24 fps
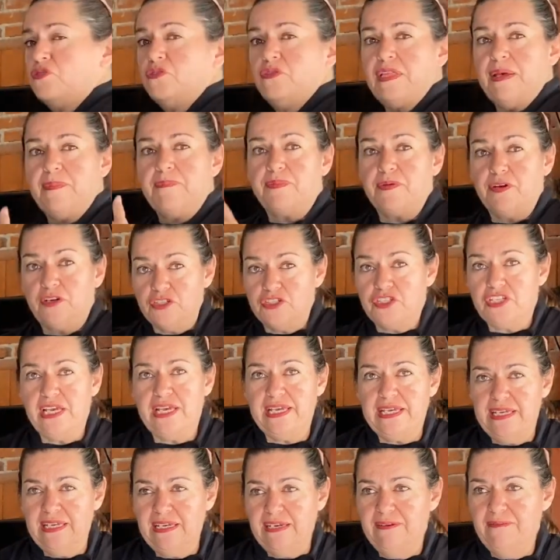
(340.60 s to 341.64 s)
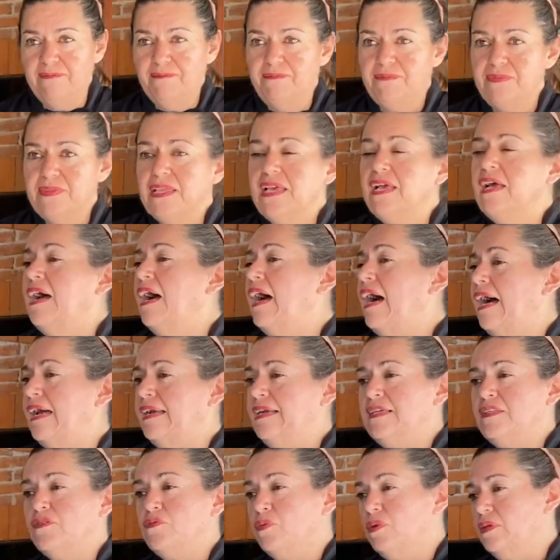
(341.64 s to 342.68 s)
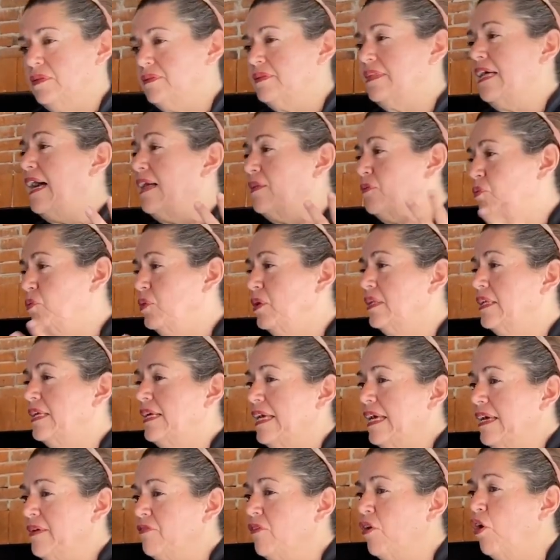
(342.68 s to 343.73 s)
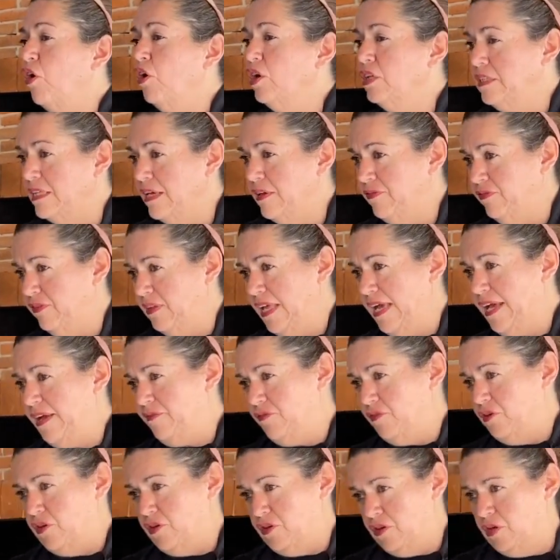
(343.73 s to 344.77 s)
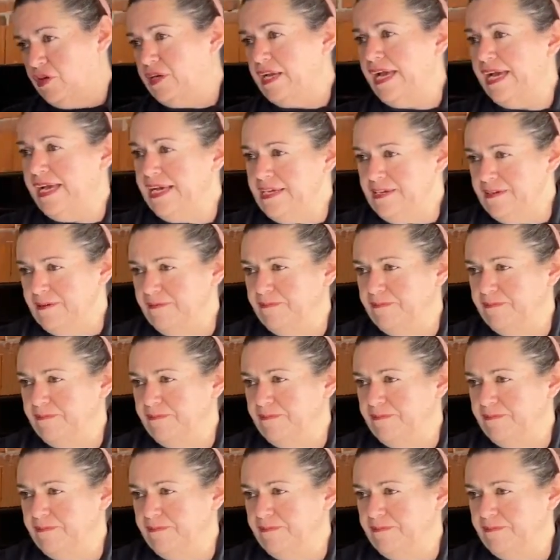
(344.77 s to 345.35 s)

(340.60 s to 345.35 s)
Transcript: to the protein, and that will give all the flavor, okay?